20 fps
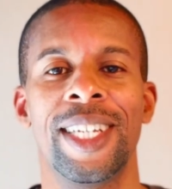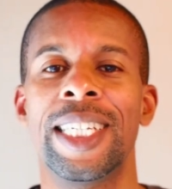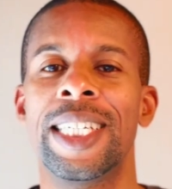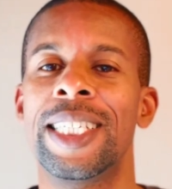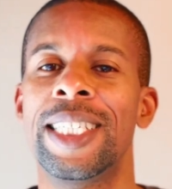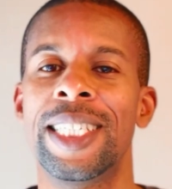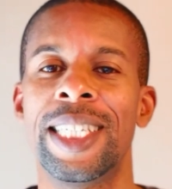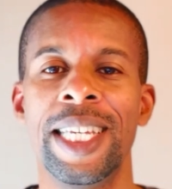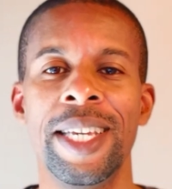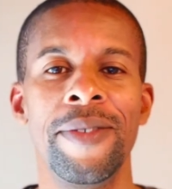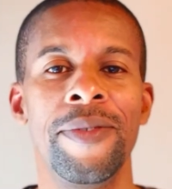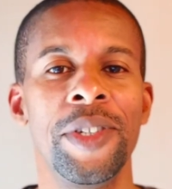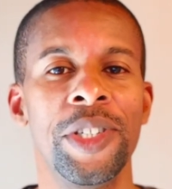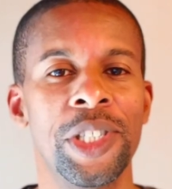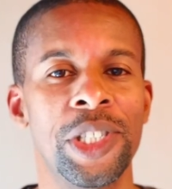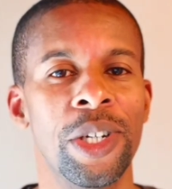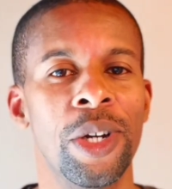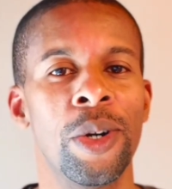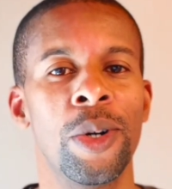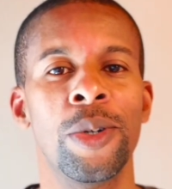TV
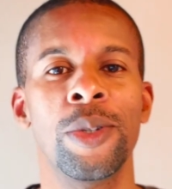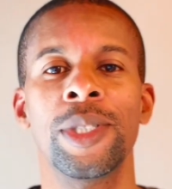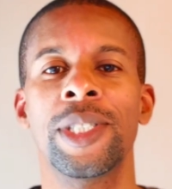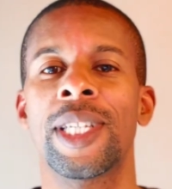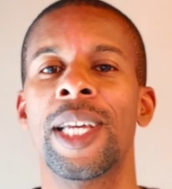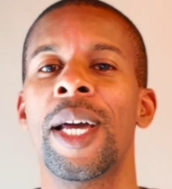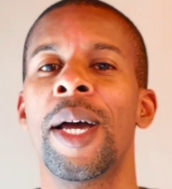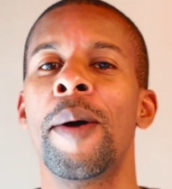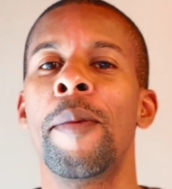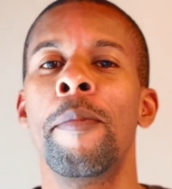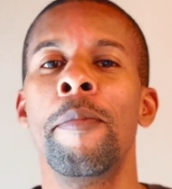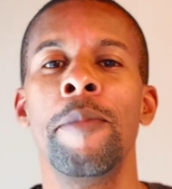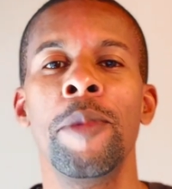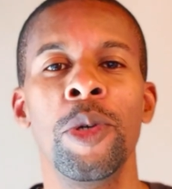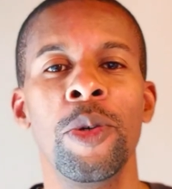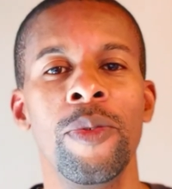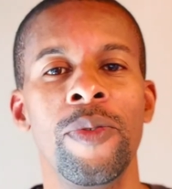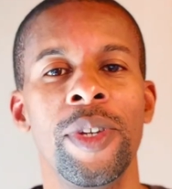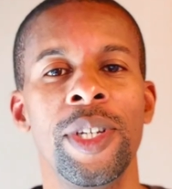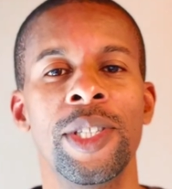shows,
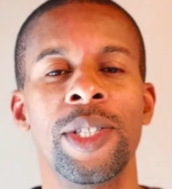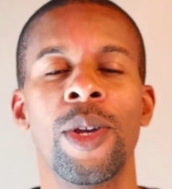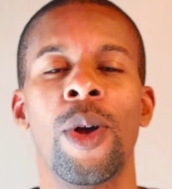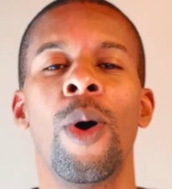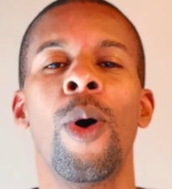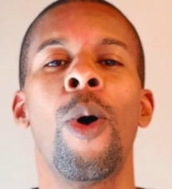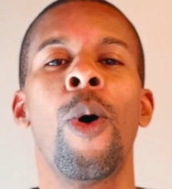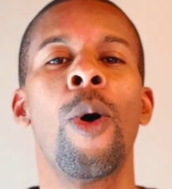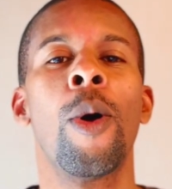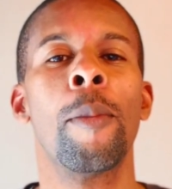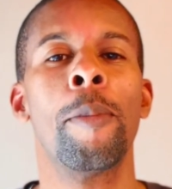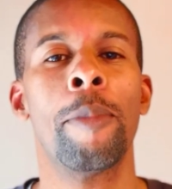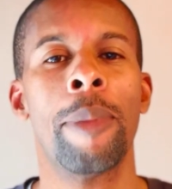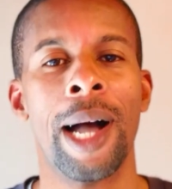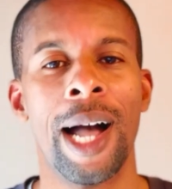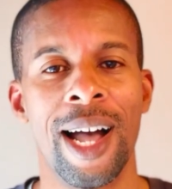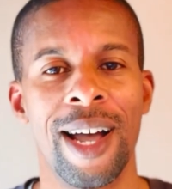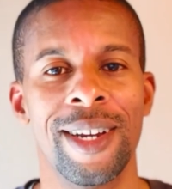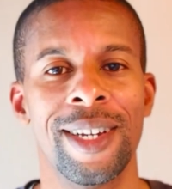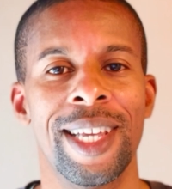movies, or
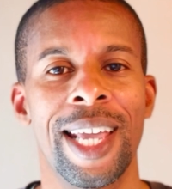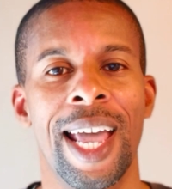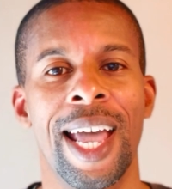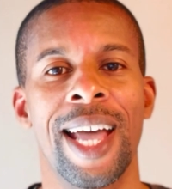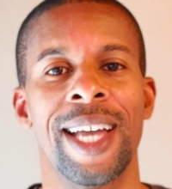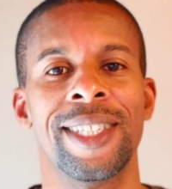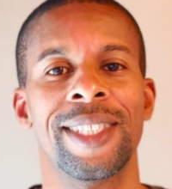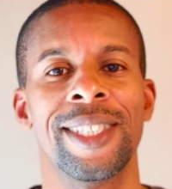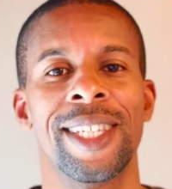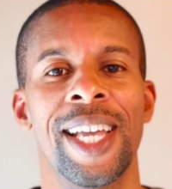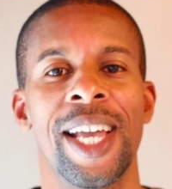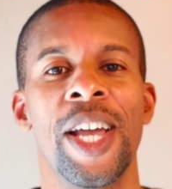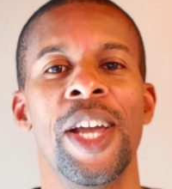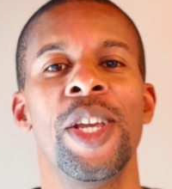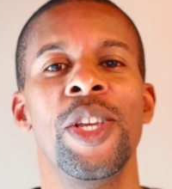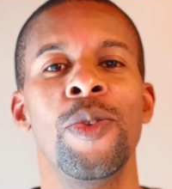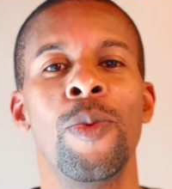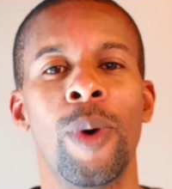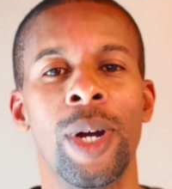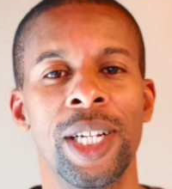podcasts,
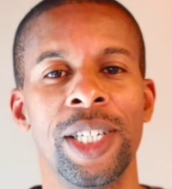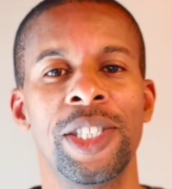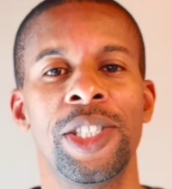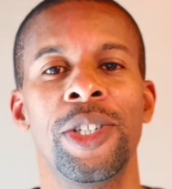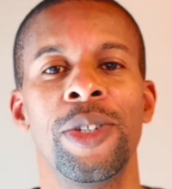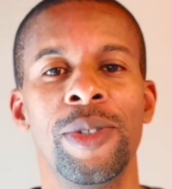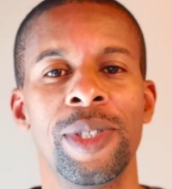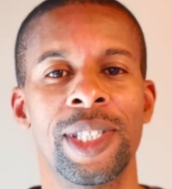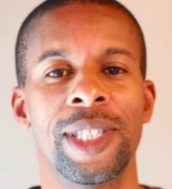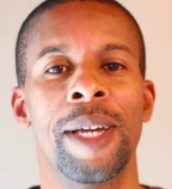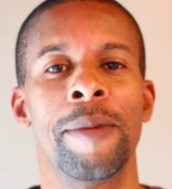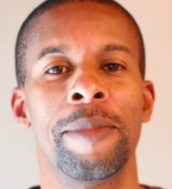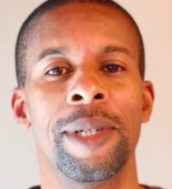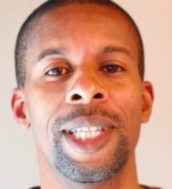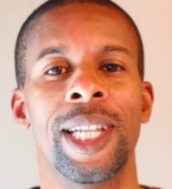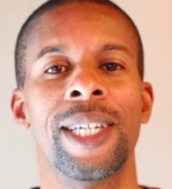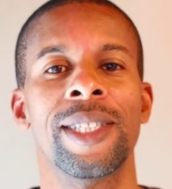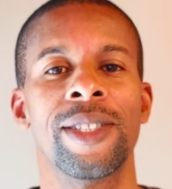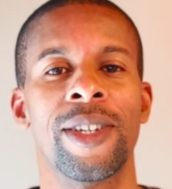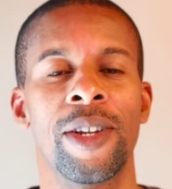you want to choose something
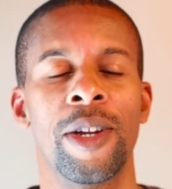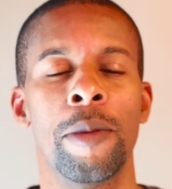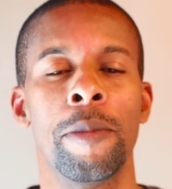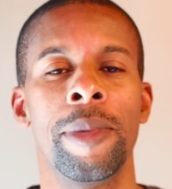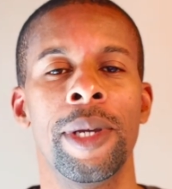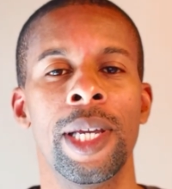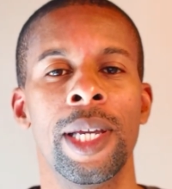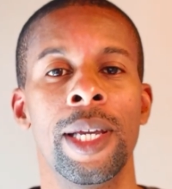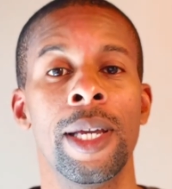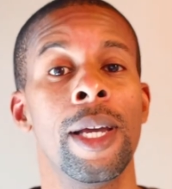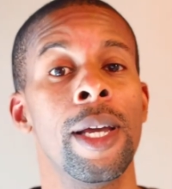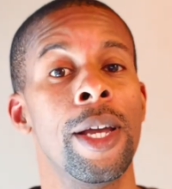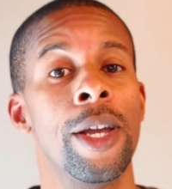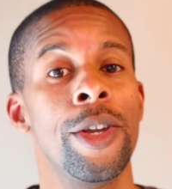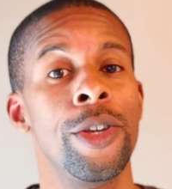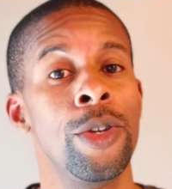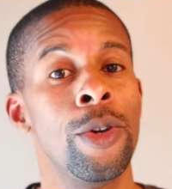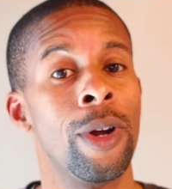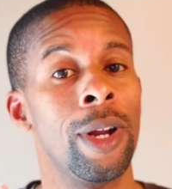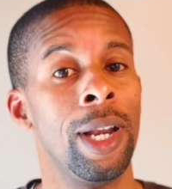that's going to be
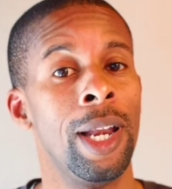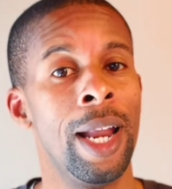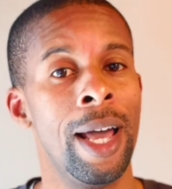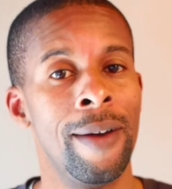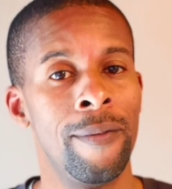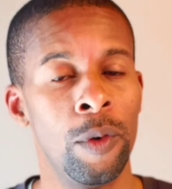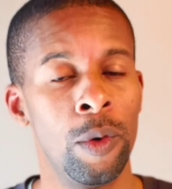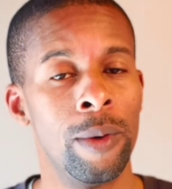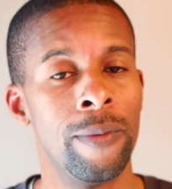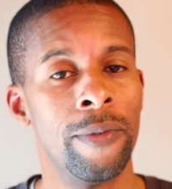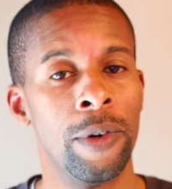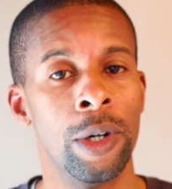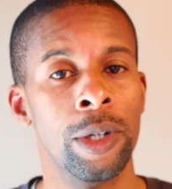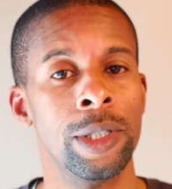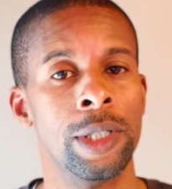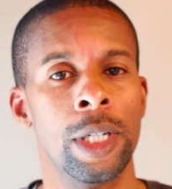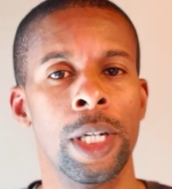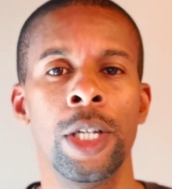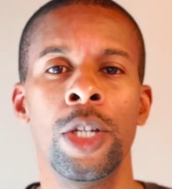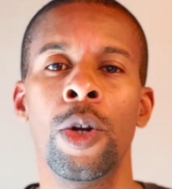your level
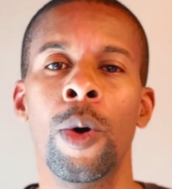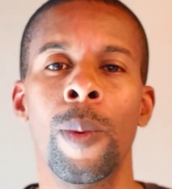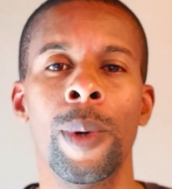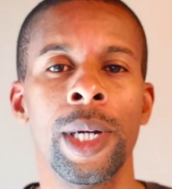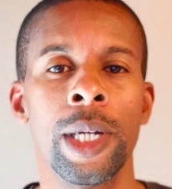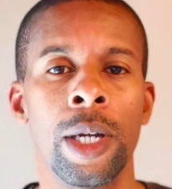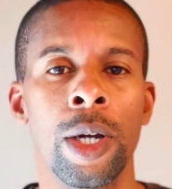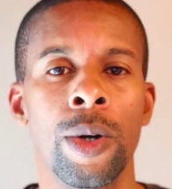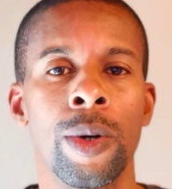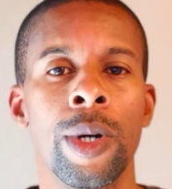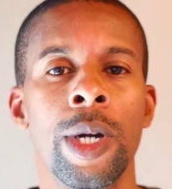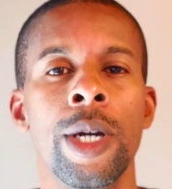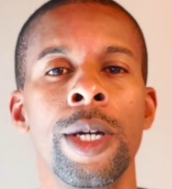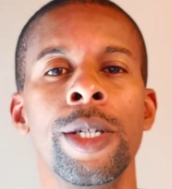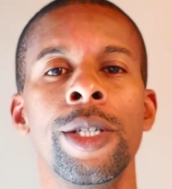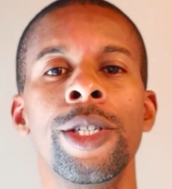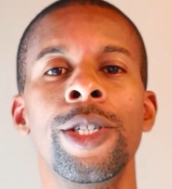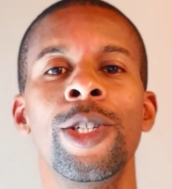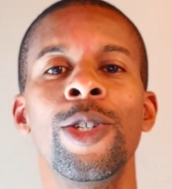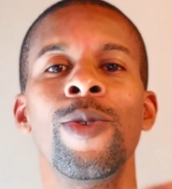first. You don't want to go
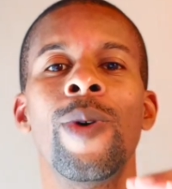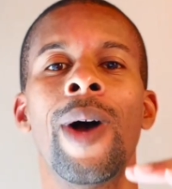too